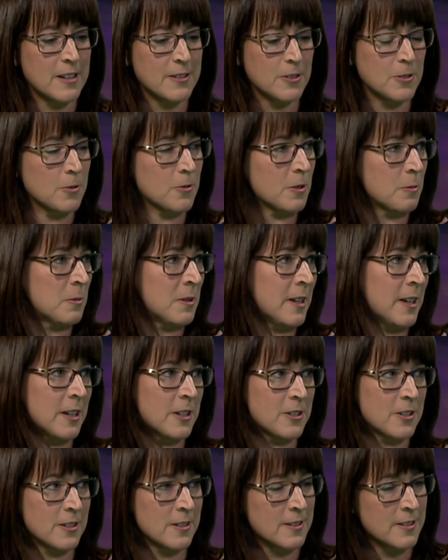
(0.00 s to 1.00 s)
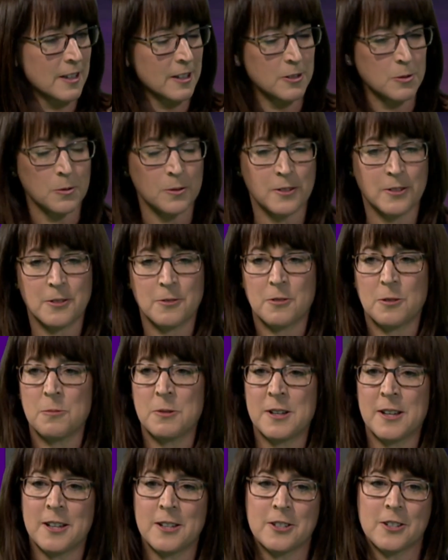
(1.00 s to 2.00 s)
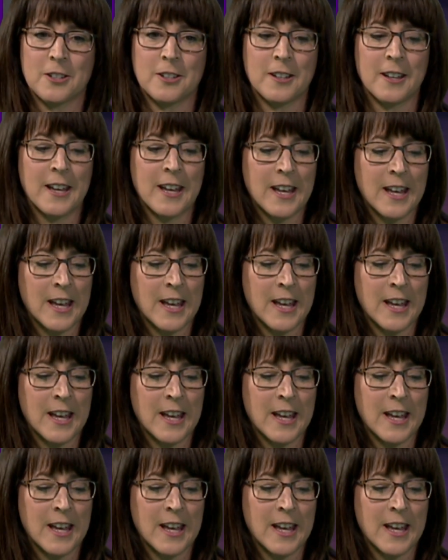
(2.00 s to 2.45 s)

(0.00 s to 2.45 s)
discrimination, sexual discrimination.